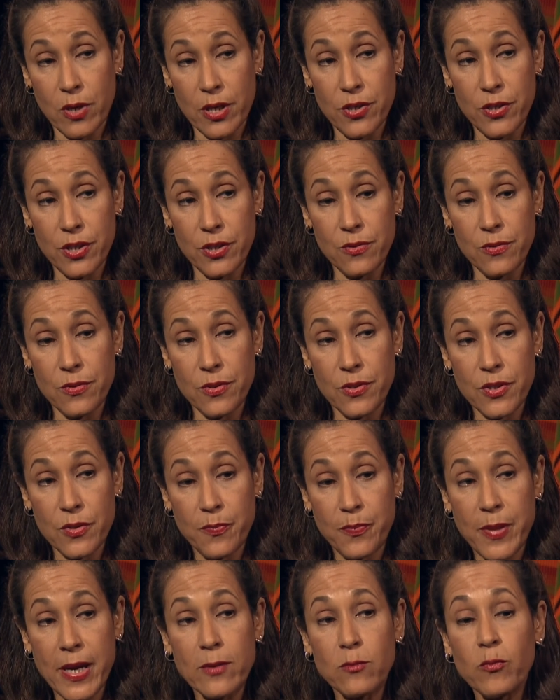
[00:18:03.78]
our students,
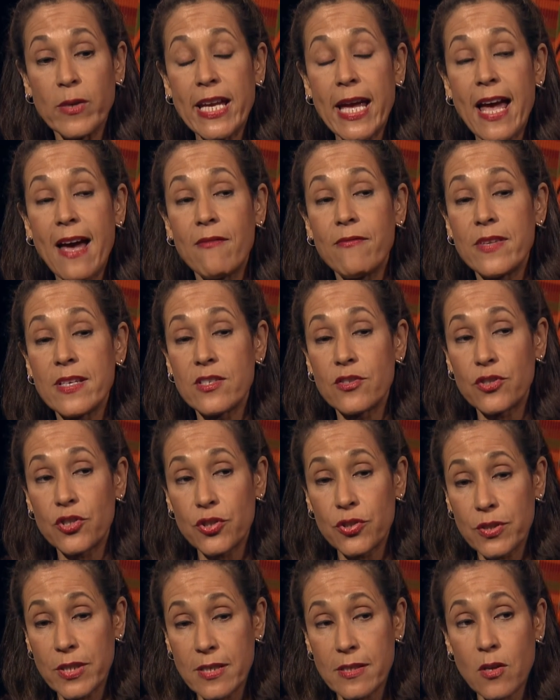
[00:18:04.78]
but we have
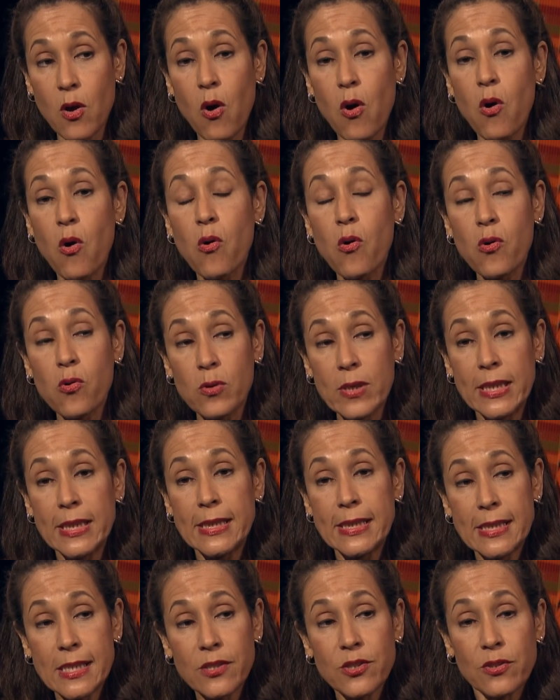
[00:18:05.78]
this, this whole
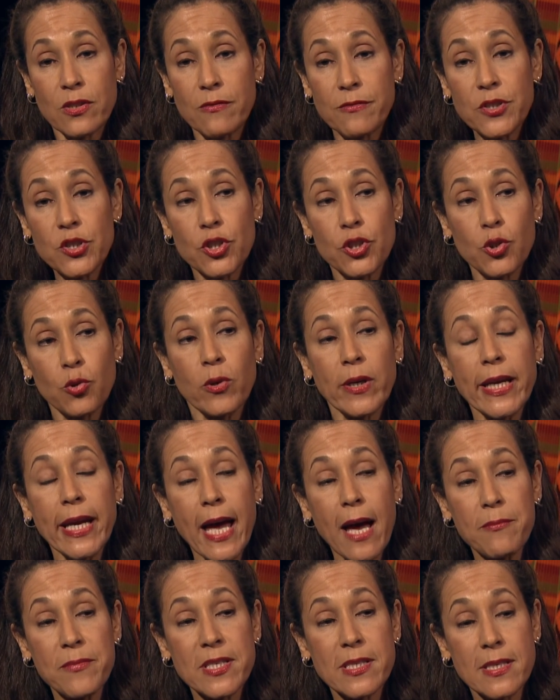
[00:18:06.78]
sort of
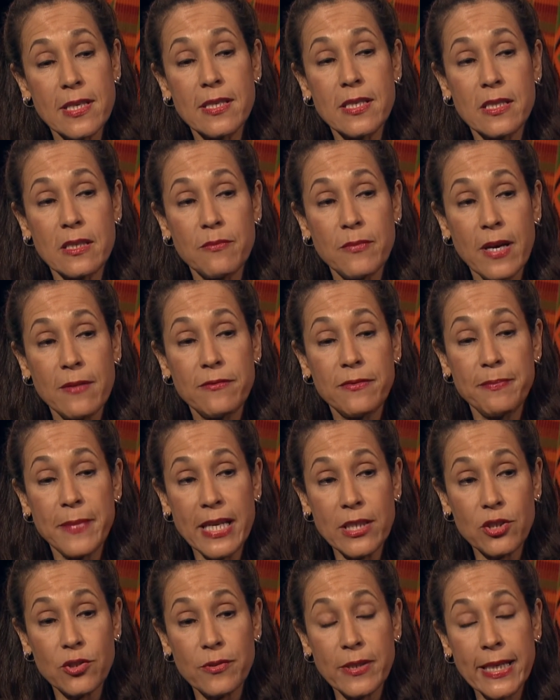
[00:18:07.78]
shoring up system of
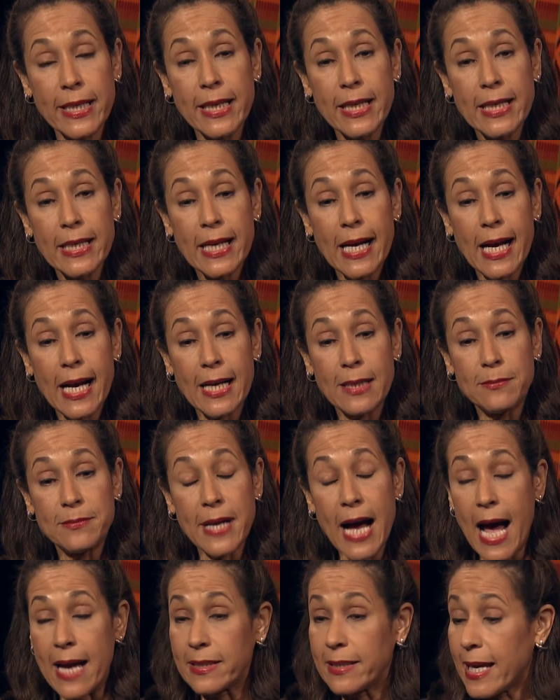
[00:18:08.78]
mentoring. Mm -hmm.
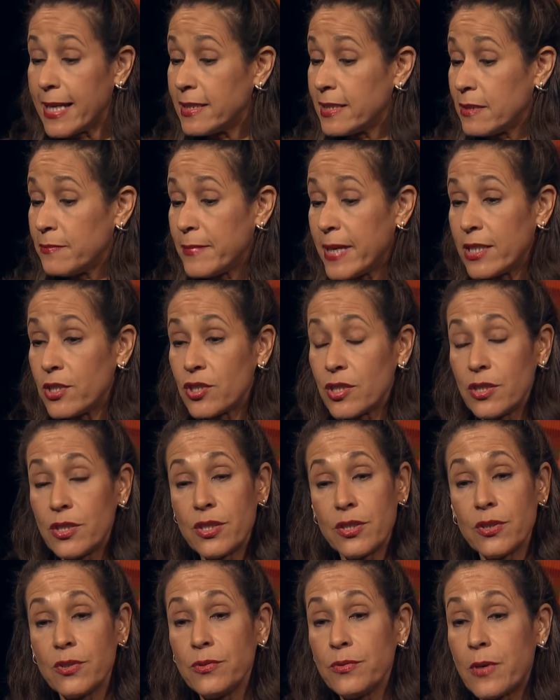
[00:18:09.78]
um, I'd like to mention
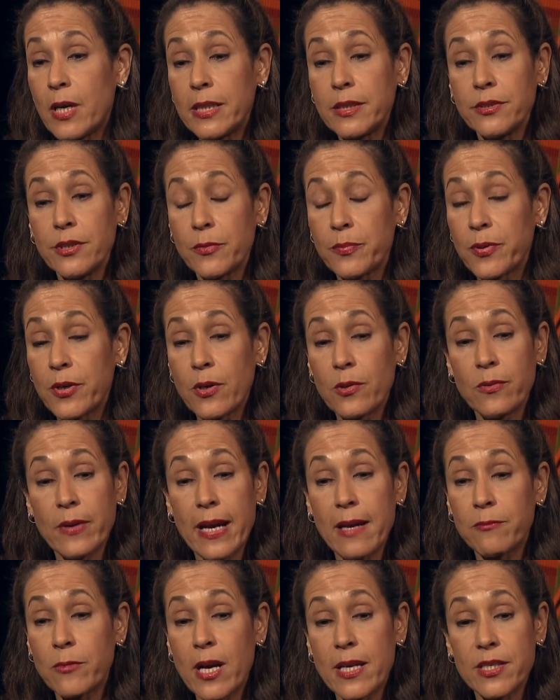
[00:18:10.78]
too on your
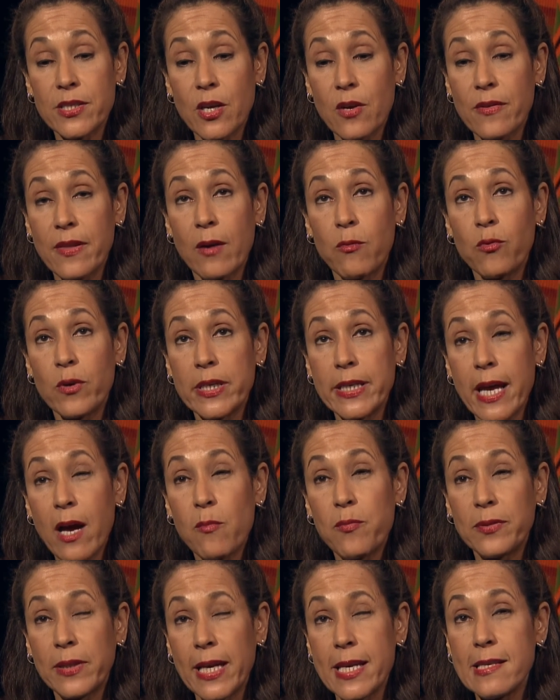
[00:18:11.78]
program, Roscoe, that we're
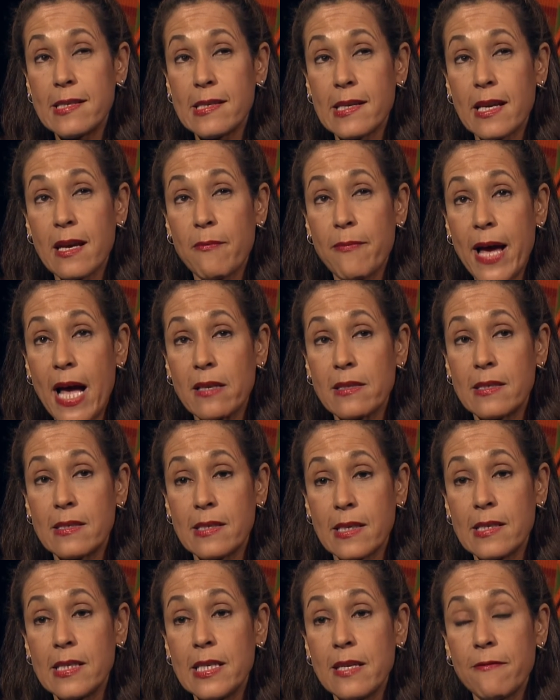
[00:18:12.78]
now placing about
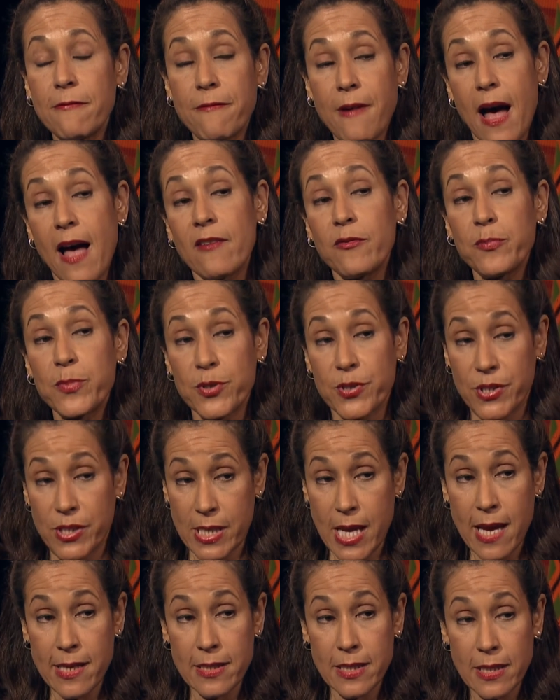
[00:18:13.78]
65
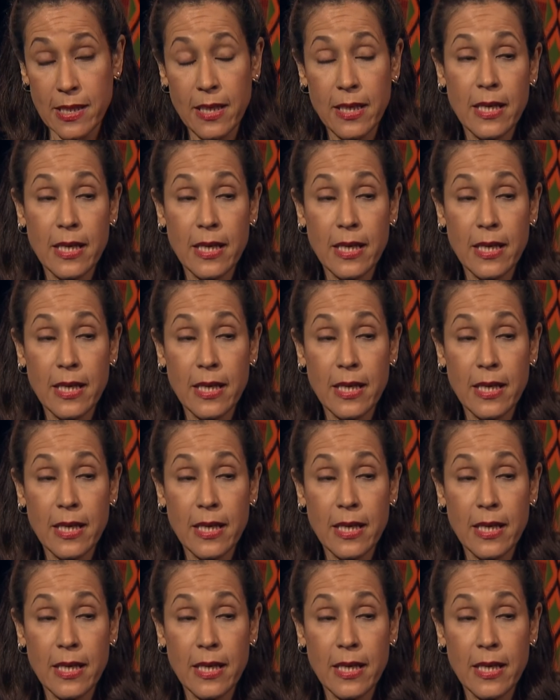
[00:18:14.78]
percent